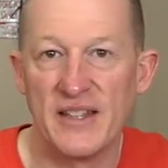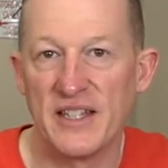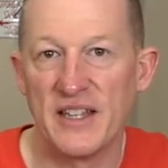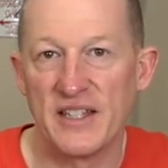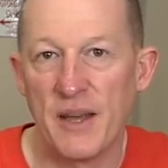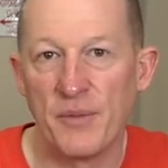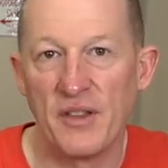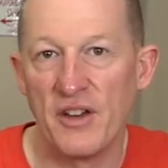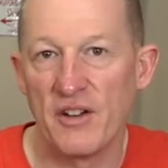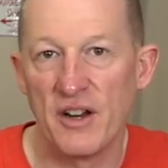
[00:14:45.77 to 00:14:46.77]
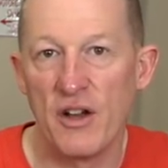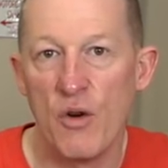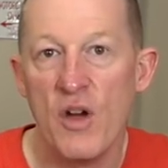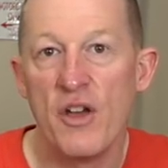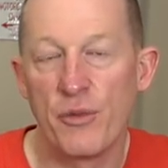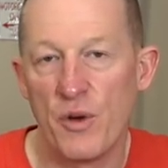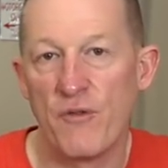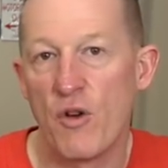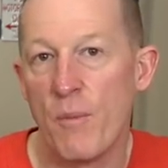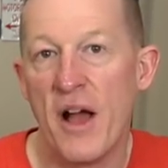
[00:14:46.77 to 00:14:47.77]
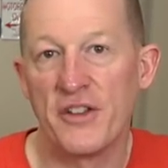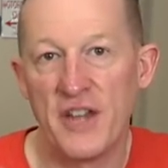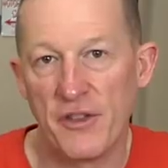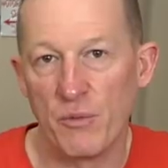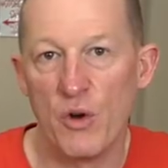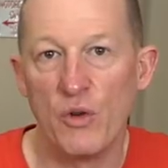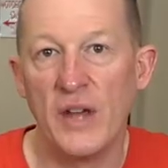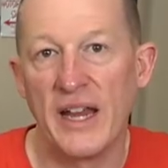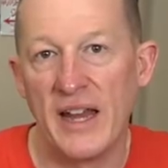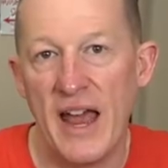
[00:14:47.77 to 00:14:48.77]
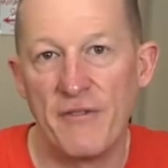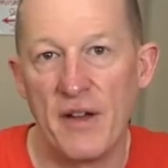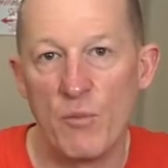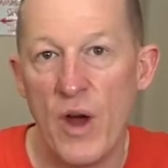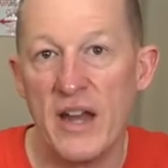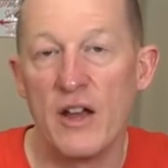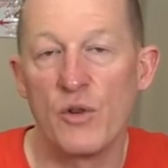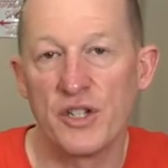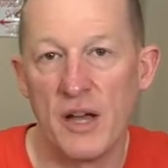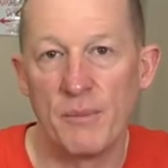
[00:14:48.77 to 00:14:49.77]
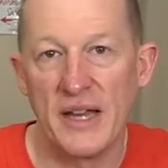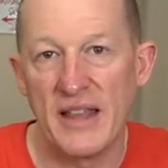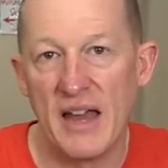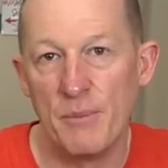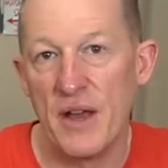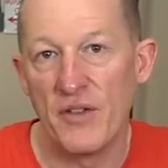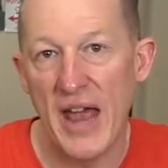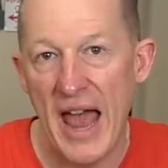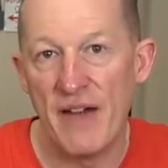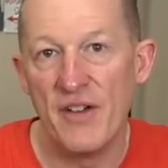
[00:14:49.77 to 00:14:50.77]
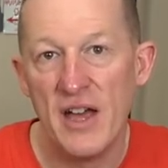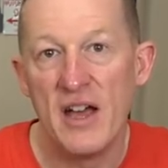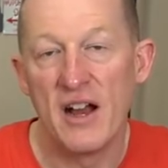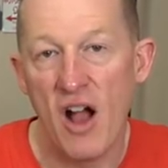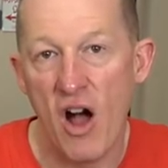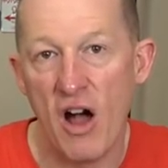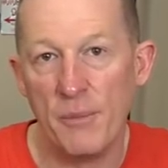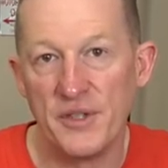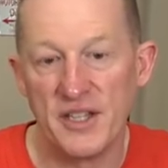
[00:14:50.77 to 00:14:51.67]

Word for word: This isn't something that you're going to go three or four miles down the road like an FM radio or something like that and be able to have comms.